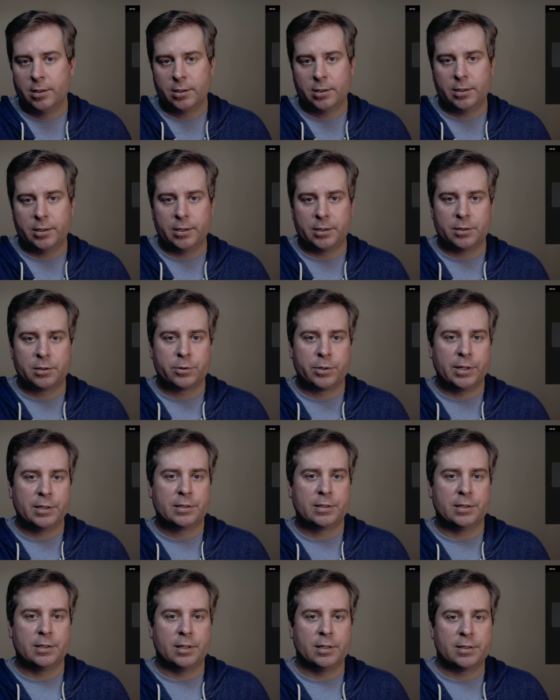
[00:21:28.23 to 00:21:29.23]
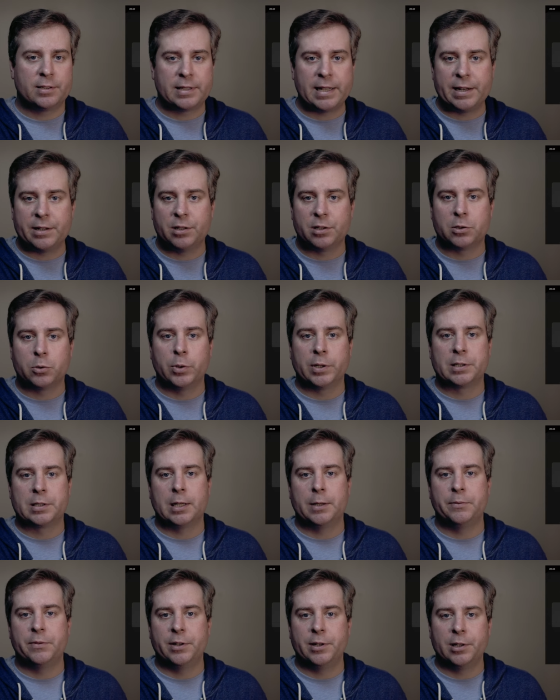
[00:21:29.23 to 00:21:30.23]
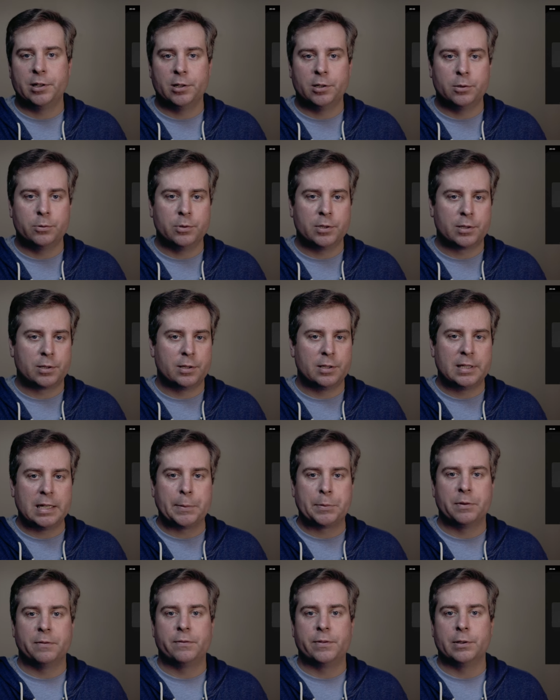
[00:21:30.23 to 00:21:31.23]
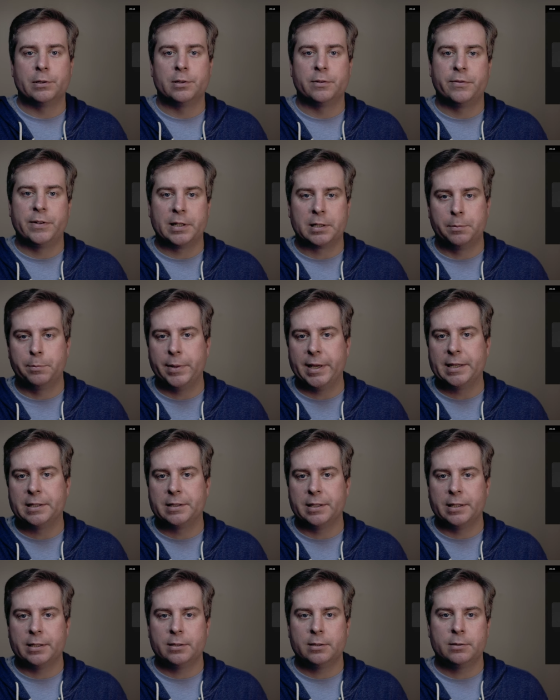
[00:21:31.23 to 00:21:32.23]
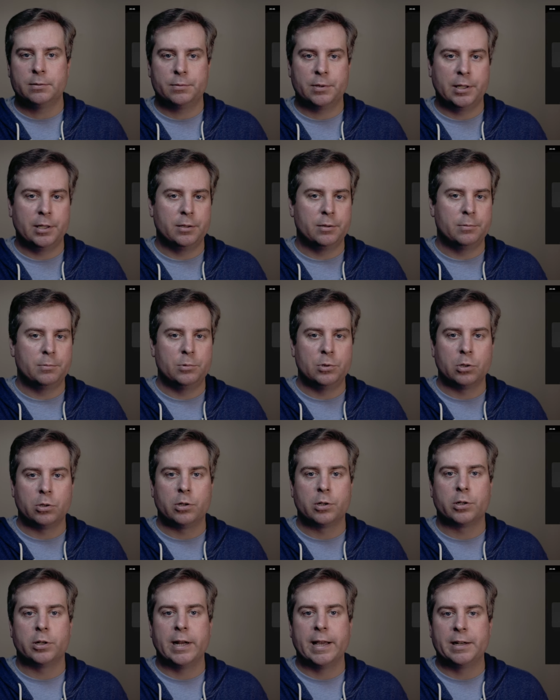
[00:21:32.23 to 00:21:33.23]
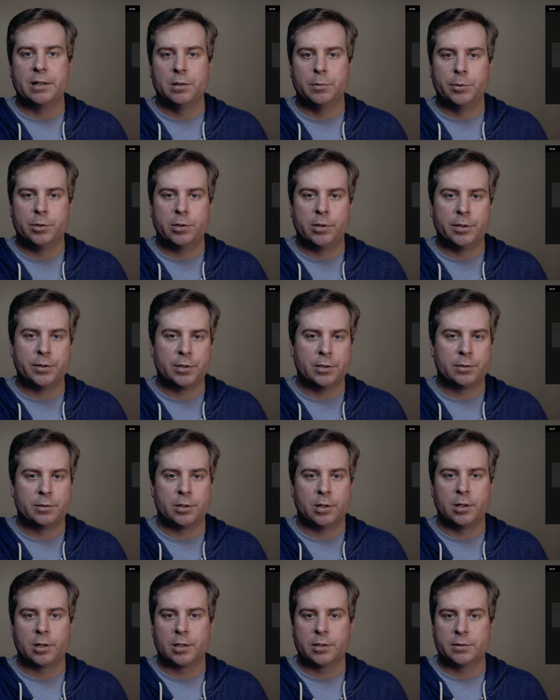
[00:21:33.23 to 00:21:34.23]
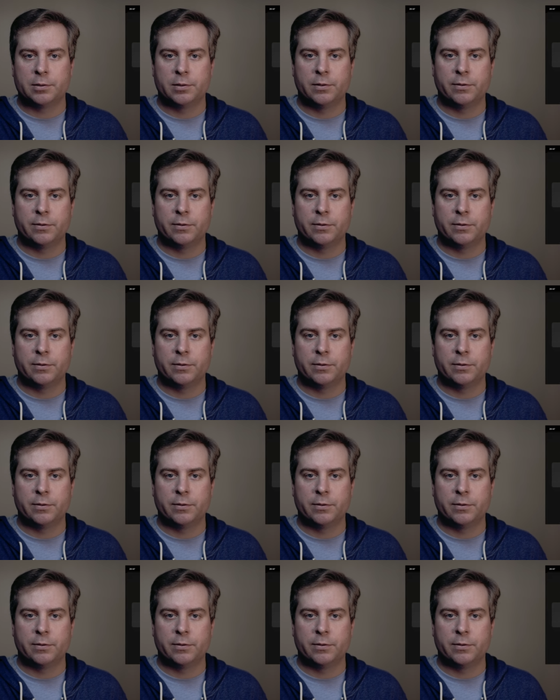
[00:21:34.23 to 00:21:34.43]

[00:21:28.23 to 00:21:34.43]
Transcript: It creates a standard QuickTime video with the depth of field effect baked in and no longer editable on the target